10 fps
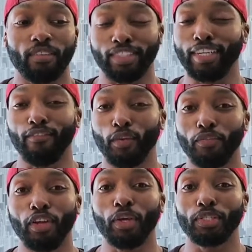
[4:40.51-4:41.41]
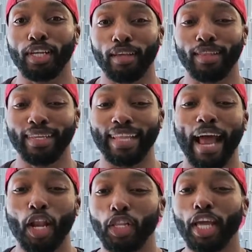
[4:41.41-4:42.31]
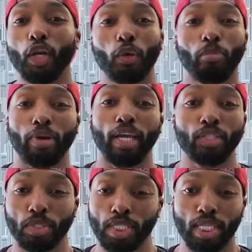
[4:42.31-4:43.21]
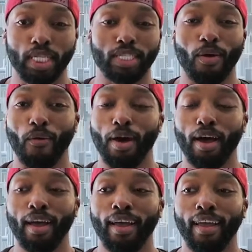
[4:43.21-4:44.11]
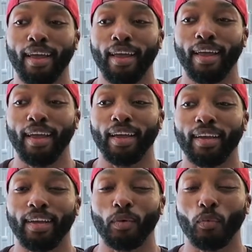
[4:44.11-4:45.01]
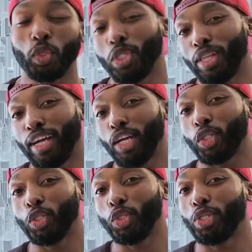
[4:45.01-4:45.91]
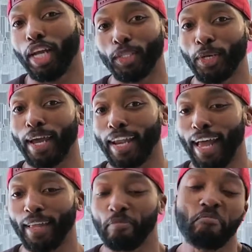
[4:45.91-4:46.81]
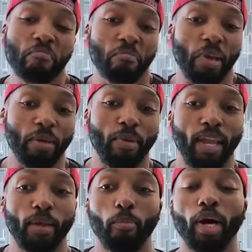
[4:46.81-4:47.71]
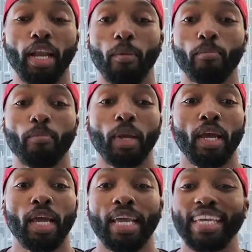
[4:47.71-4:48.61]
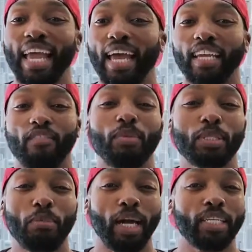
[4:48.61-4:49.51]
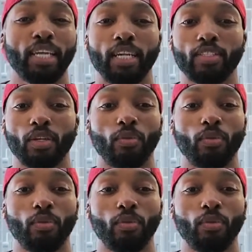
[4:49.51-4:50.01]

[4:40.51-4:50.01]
I've seen a few videos and I think that they look pretty interesting. So uh, what do you think I should do? Should I try that? Maybe, but um, yeah, give me some ideas.